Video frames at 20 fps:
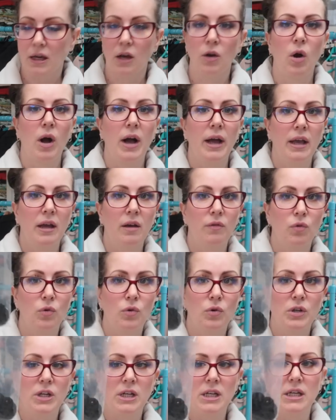So I have
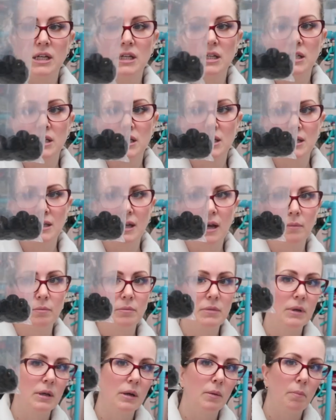ordered
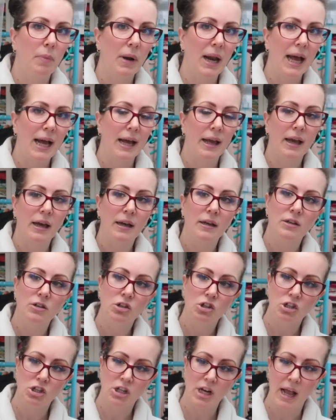some black
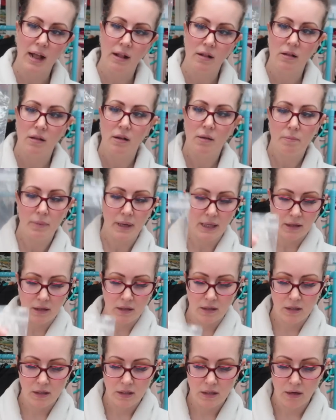shell
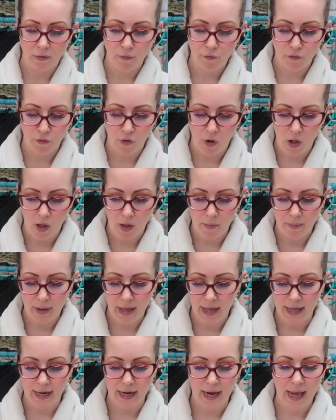buttons from
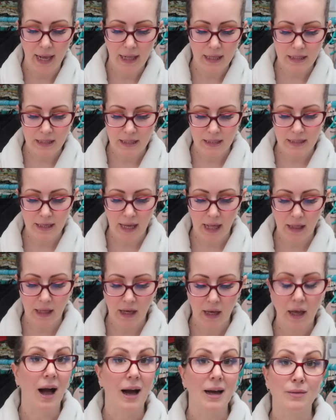an Etsy
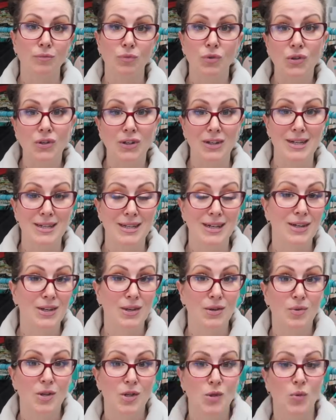seller. I'm not going to tell
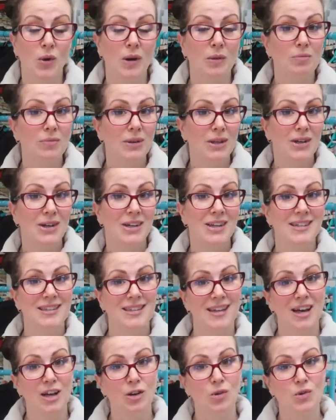you which one
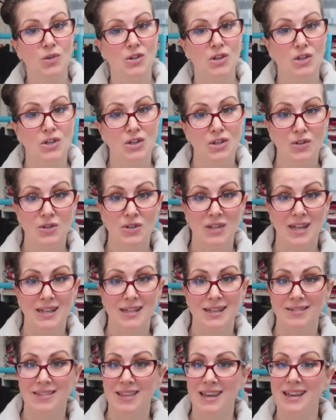because I ordered 2
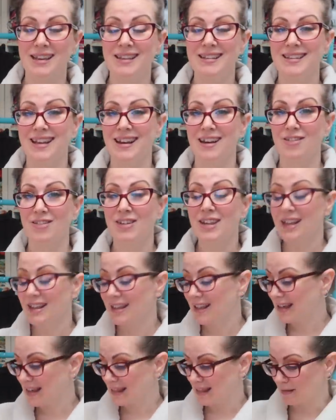sets of these and I really
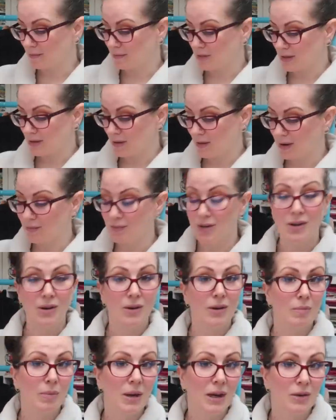like them, so I'm going to
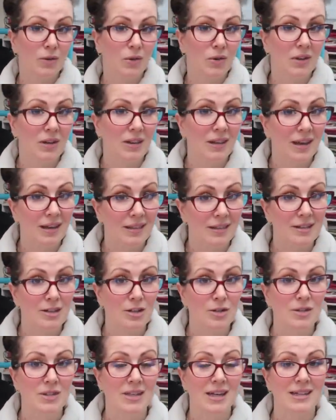go back and order the other
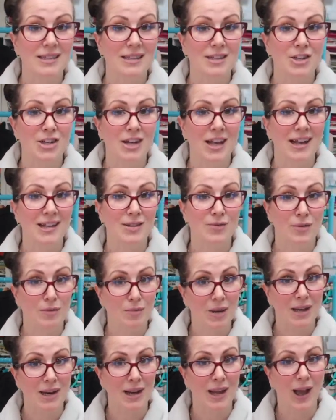2 sets that she has
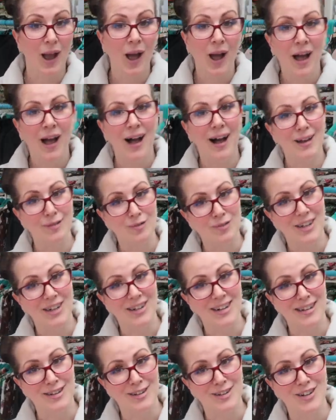remaining. I'm
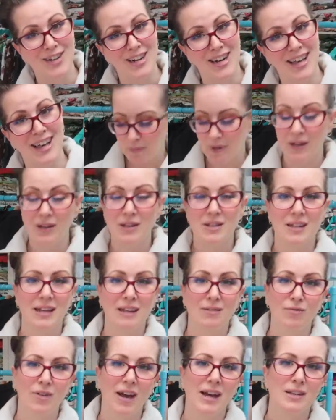very sorry, but
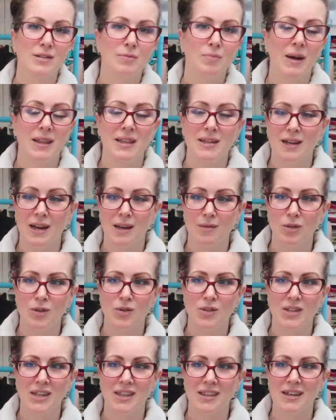in fact by the time
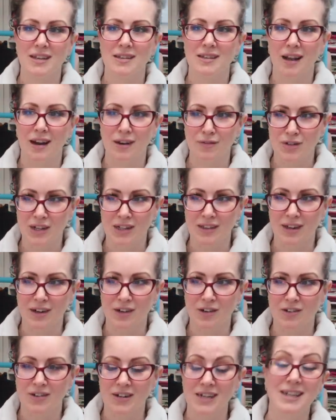you see this I'll have done that
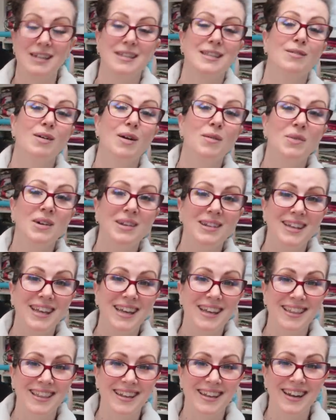already, so I will
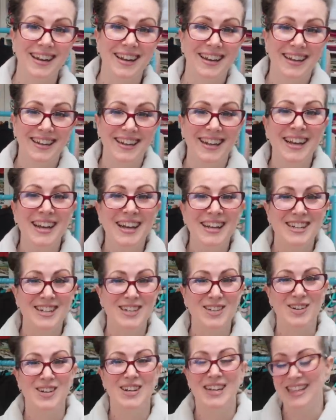link
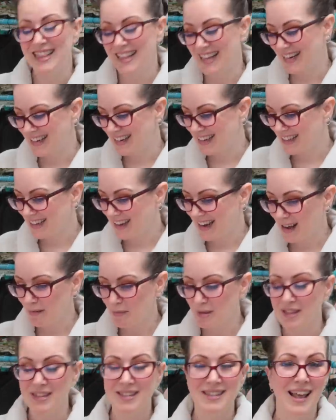the
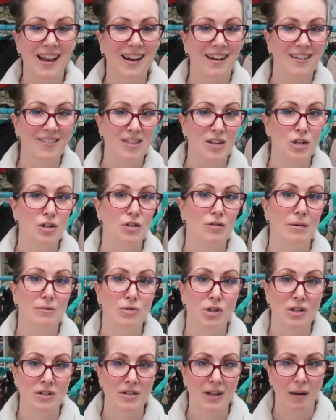name of the seller in the
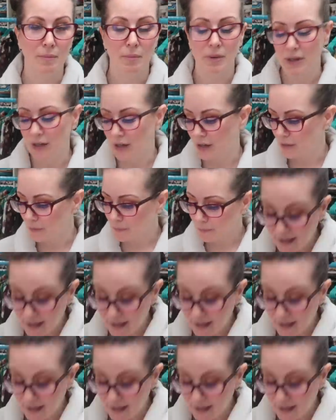description down below.